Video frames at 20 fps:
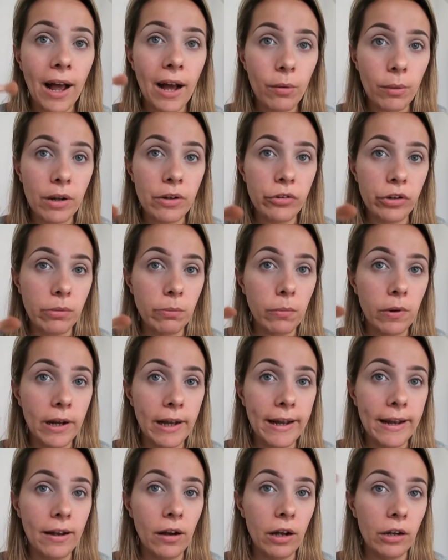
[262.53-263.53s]
How I do
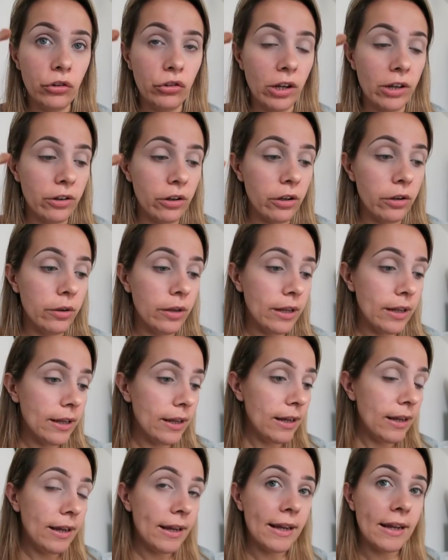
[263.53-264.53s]
my eyeshadow
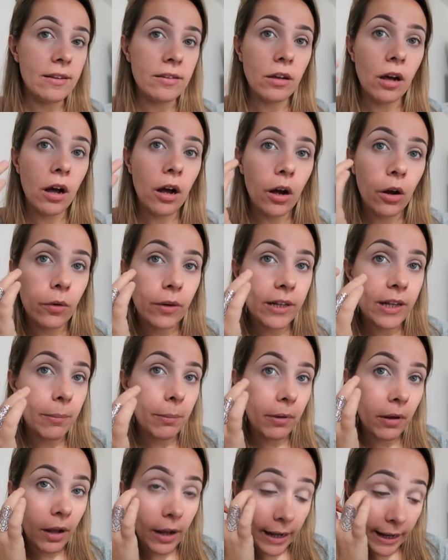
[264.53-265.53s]
is I only
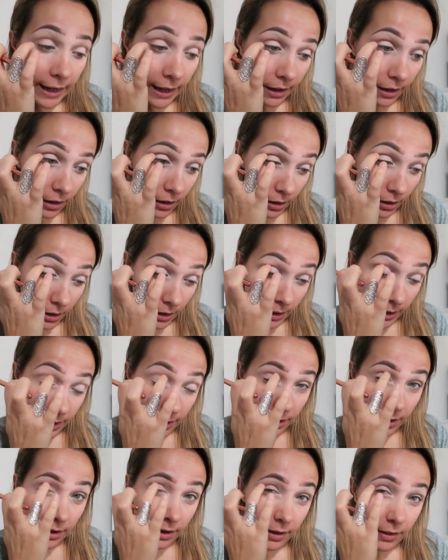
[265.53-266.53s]
apply it
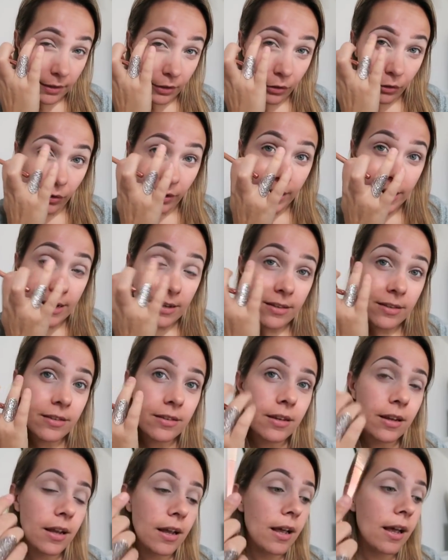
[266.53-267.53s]
in the
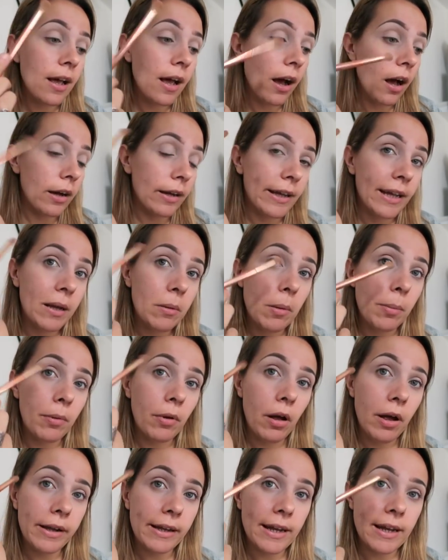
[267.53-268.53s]
crease. I keep
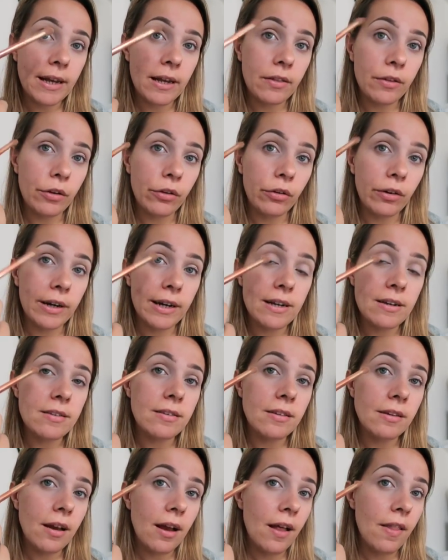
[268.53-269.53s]
applying it in the crease,
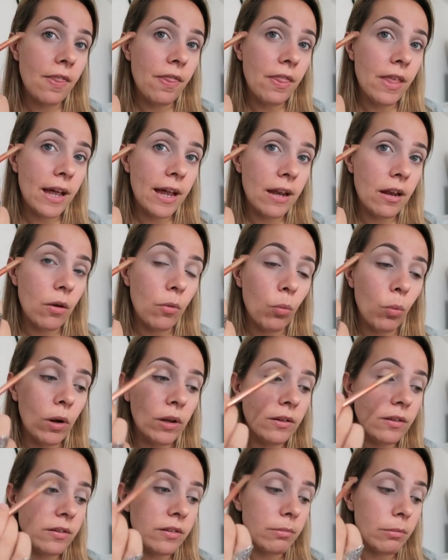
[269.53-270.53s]
and then
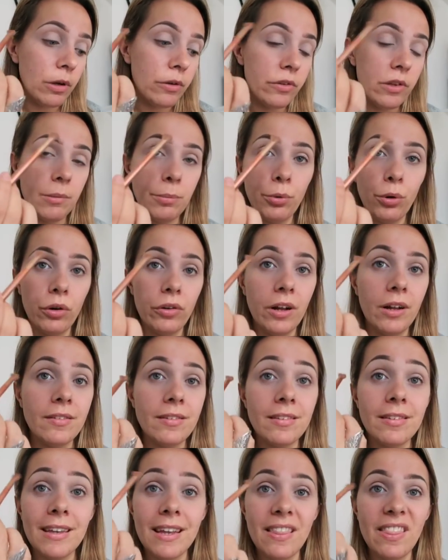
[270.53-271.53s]
once most of the
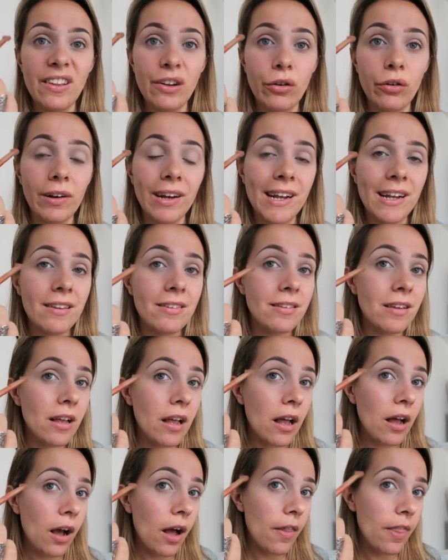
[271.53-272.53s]
product is in the crease,
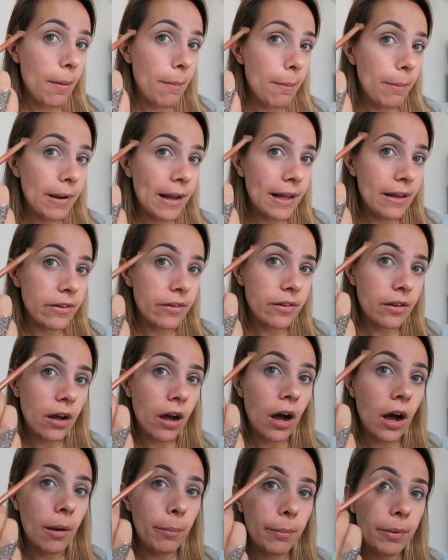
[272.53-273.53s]
I then blend
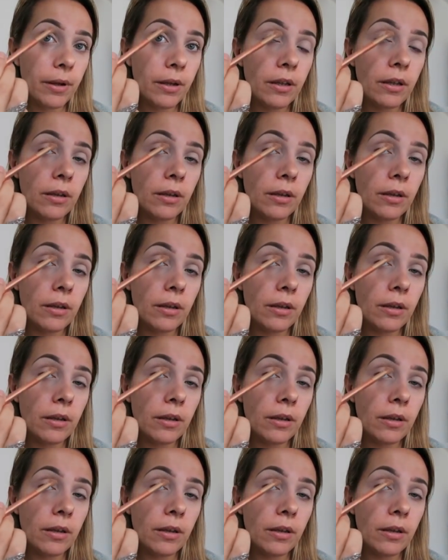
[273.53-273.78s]
up.